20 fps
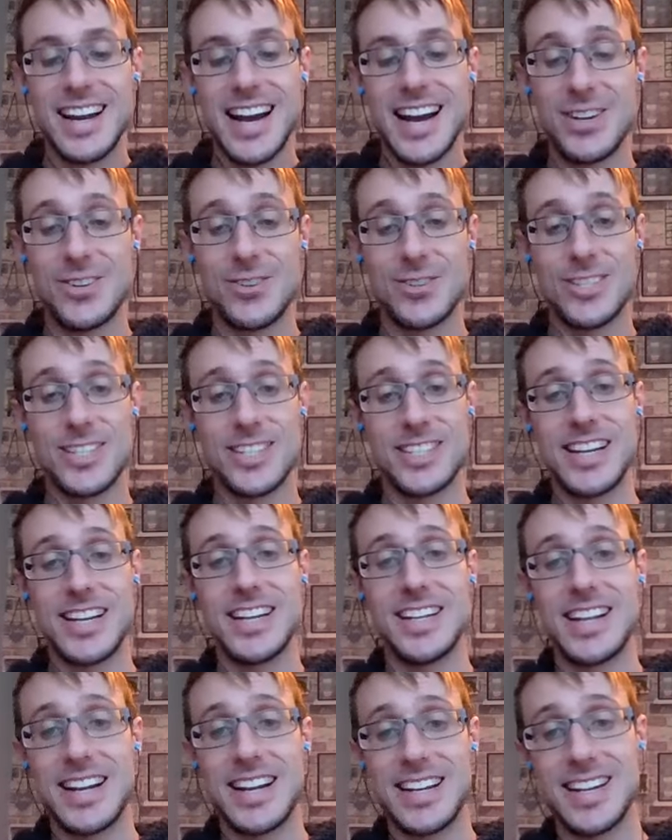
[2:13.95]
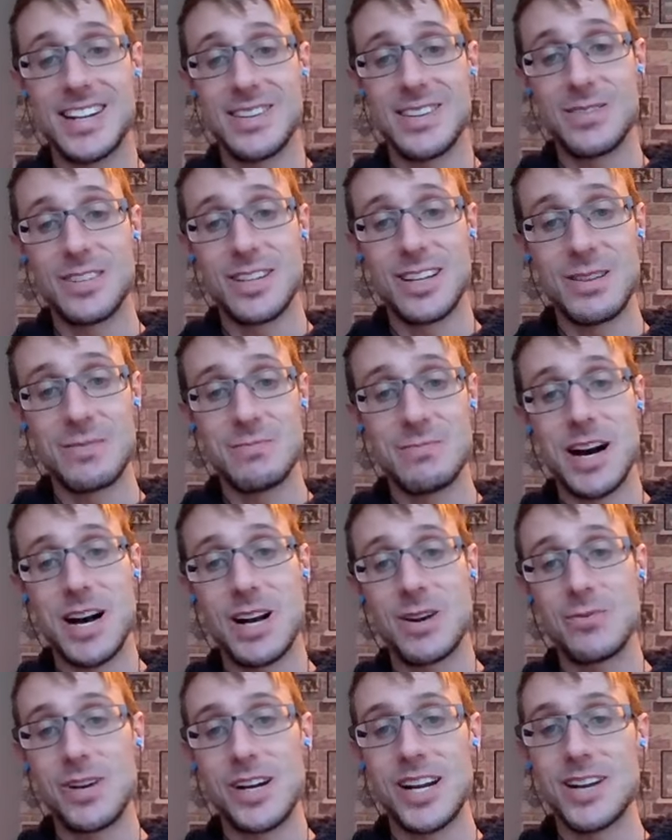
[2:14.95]
And not to say that in a
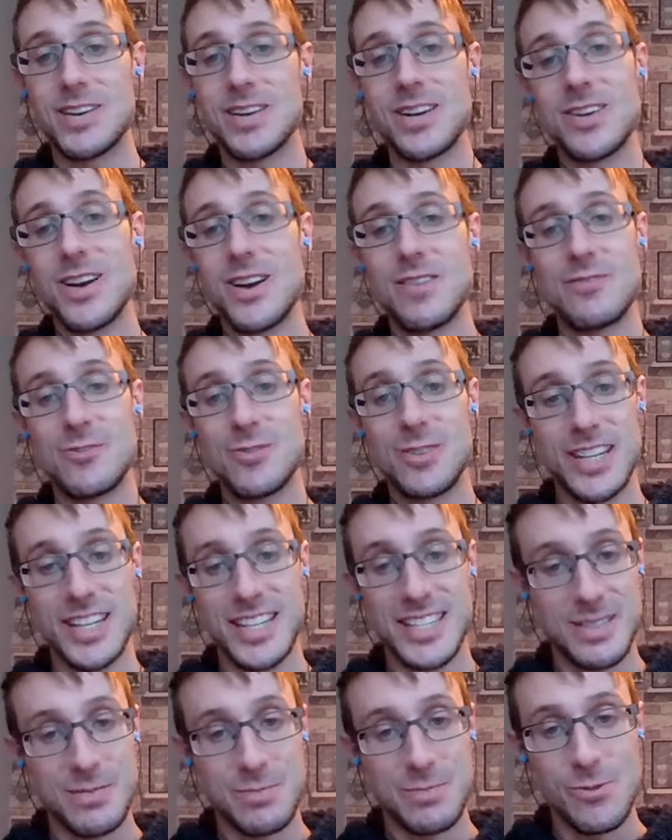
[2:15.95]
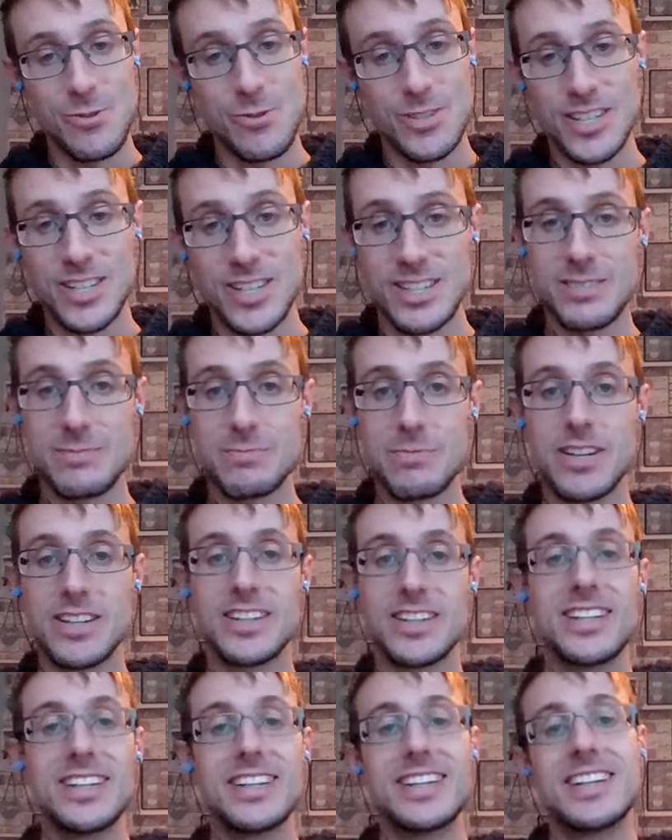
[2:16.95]
bad way. I know everyone is important, but